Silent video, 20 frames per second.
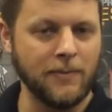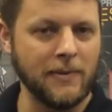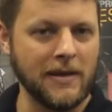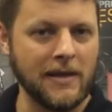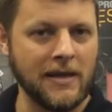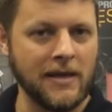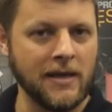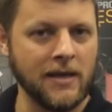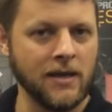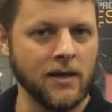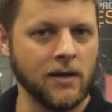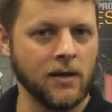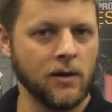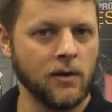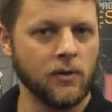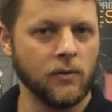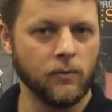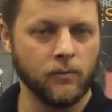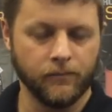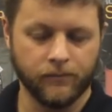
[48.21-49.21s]
TPE,
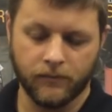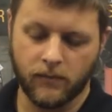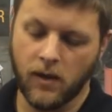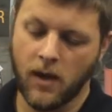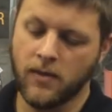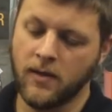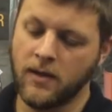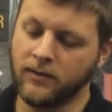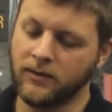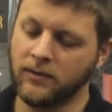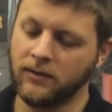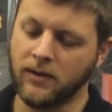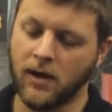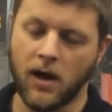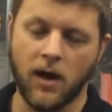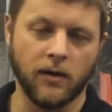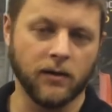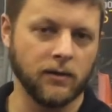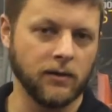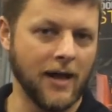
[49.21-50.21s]
and this is
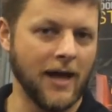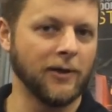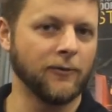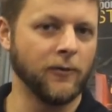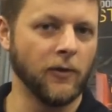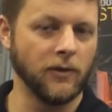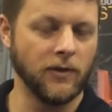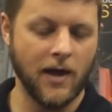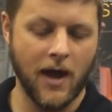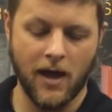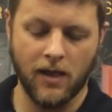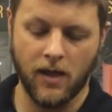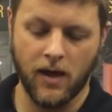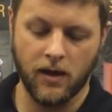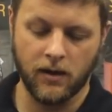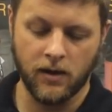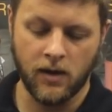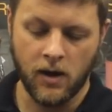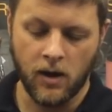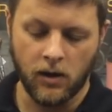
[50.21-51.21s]
a glass-filled
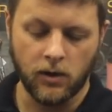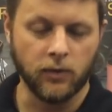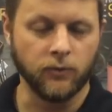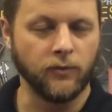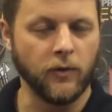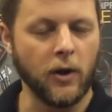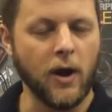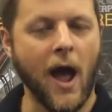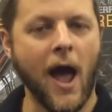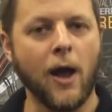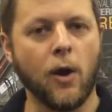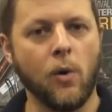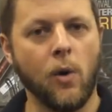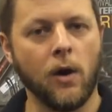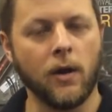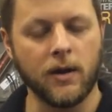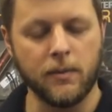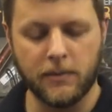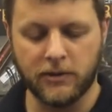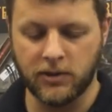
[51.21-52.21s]
nylon. Very high
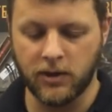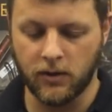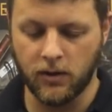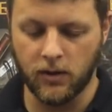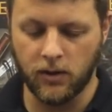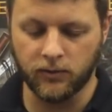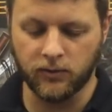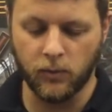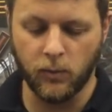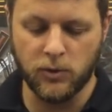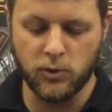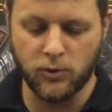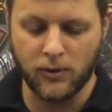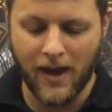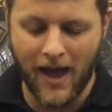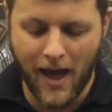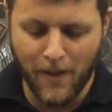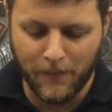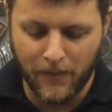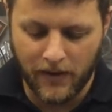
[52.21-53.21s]
quality materials, and when you
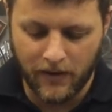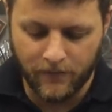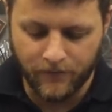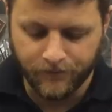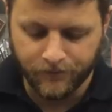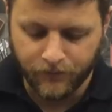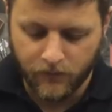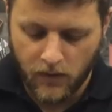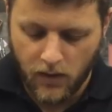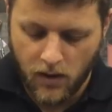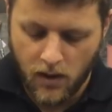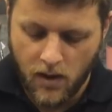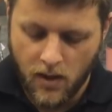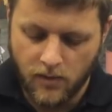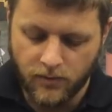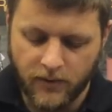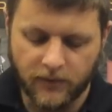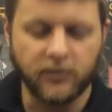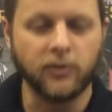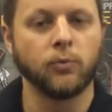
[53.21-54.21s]
cap it,
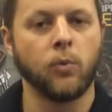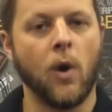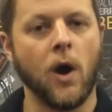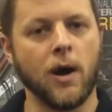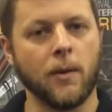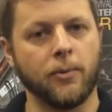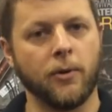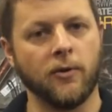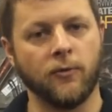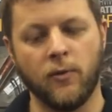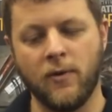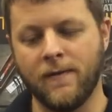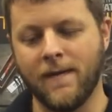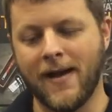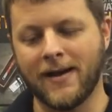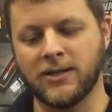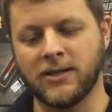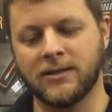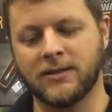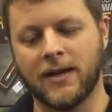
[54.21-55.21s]
this is waterproof. We've
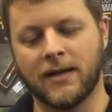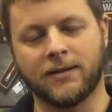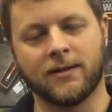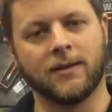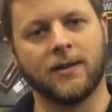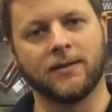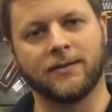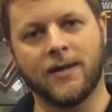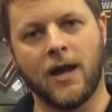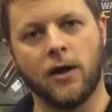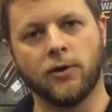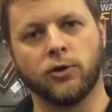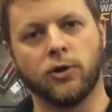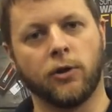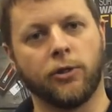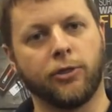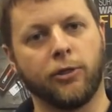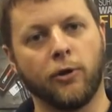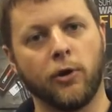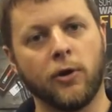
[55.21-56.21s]
actually tested this down
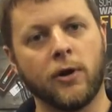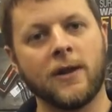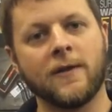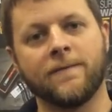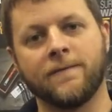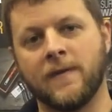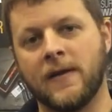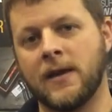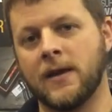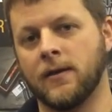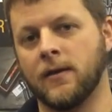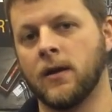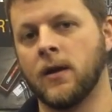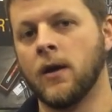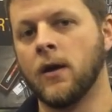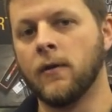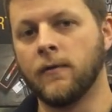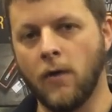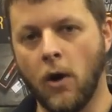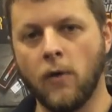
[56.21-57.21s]
to 30 feet,
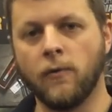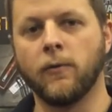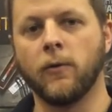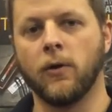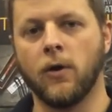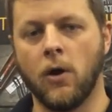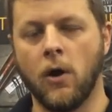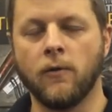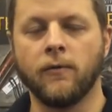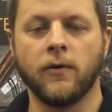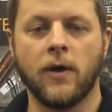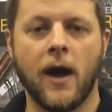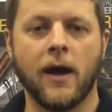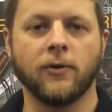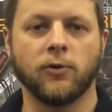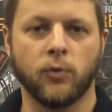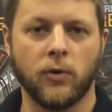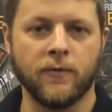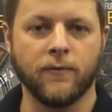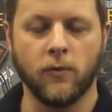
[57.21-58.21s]
over
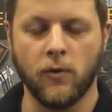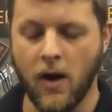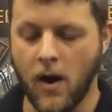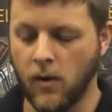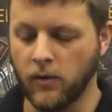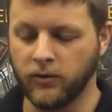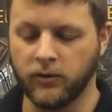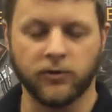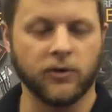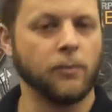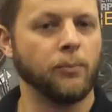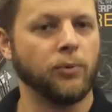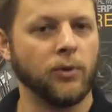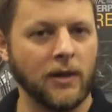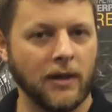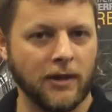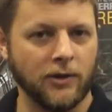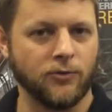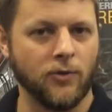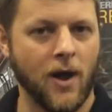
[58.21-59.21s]
overnight, 24 hours, it's
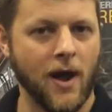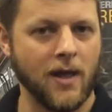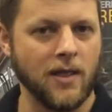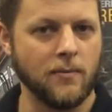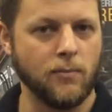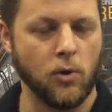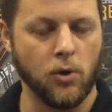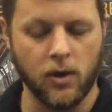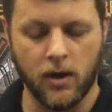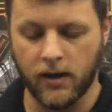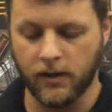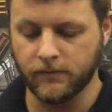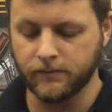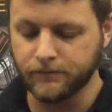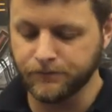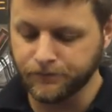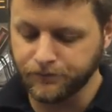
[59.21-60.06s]
completely dry in the morning.